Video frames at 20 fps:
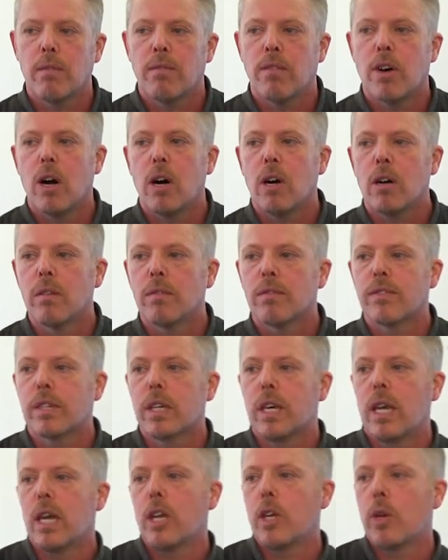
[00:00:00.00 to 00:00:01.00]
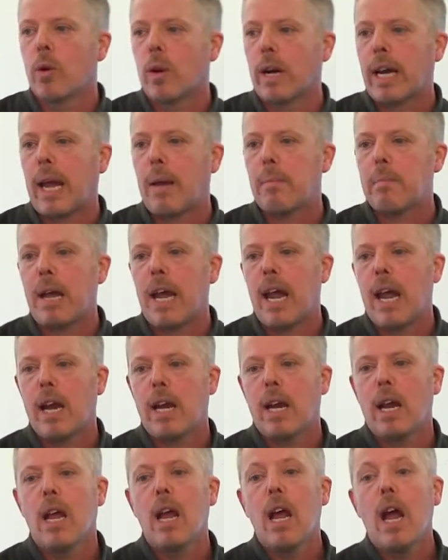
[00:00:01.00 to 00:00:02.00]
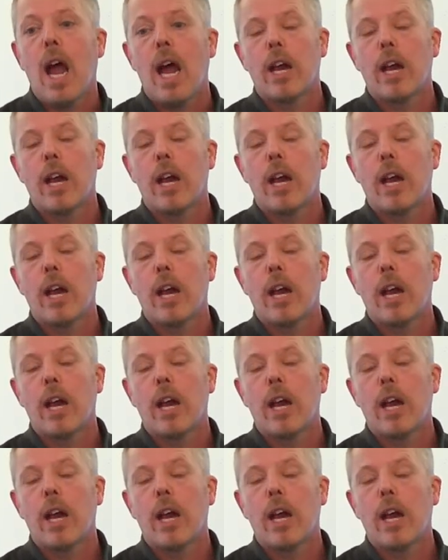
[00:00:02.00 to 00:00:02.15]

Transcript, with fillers: involved in your campaign